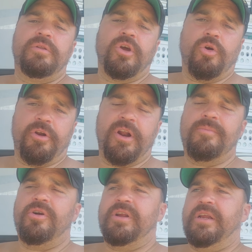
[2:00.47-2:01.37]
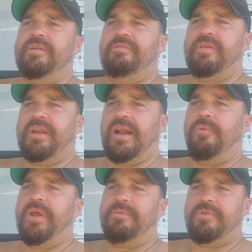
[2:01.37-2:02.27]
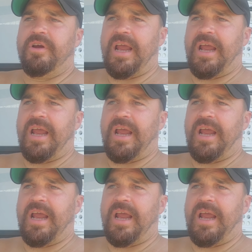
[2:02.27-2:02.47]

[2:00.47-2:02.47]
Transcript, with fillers: to go to the Marines, and then I went to